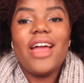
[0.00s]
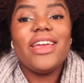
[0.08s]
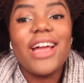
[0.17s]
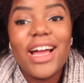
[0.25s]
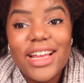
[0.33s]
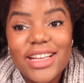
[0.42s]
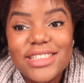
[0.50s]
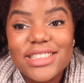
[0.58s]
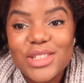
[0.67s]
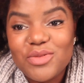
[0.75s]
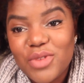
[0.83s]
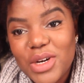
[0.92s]
guys,
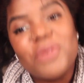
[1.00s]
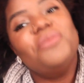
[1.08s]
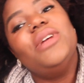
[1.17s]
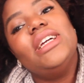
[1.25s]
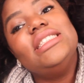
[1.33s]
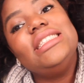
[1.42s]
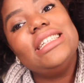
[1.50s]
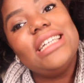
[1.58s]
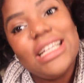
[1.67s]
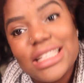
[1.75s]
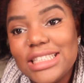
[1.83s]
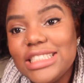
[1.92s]
and welcome back to the
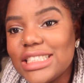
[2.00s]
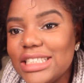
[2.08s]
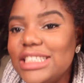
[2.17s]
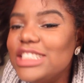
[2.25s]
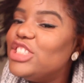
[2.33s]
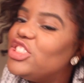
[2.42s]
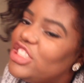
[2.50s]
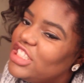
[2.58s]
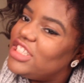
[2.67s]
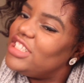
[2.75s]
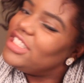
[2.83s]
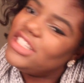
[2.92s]
Color Junkies
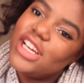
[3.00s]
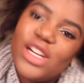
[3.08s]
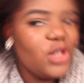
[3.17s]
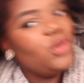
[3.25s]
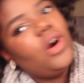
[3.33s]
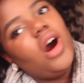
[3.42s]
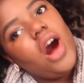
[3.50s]
channel.